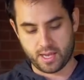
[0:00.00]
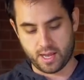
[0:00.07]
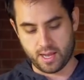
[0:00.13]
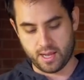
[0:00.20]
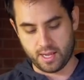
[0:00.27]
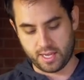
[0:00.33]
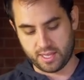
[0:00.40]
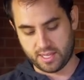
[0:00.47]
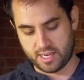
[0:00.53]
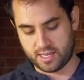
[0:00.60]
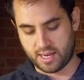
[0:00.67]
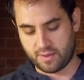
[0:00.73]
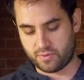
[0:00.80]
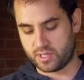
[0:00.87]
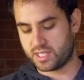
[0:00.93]
Again, they
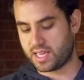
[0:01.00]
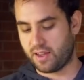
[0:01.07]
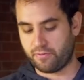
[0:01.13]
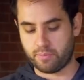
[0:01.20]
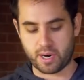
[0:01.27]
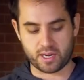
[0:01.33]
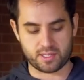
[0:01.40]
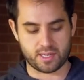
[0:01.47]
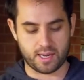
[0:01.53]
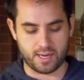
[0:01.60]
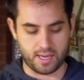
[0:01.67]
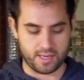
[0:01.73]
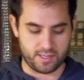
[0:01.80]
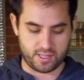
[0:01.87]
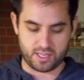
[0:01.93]
did have the scuff marks on it.
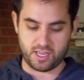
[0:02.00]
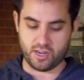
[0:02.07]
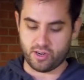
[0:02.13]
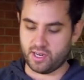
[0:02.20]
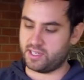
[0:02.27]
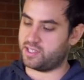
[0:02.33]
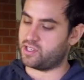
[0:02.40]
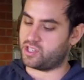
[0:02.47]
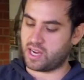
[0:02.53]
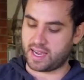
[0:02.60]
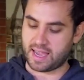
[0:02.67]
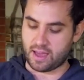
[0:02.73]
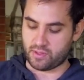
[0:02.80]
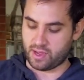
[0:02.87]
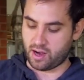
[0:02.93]
I'm just curious to check
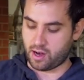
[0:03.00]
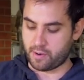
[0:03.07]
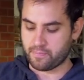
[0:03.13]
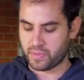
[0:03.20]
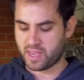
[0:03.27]
how they are.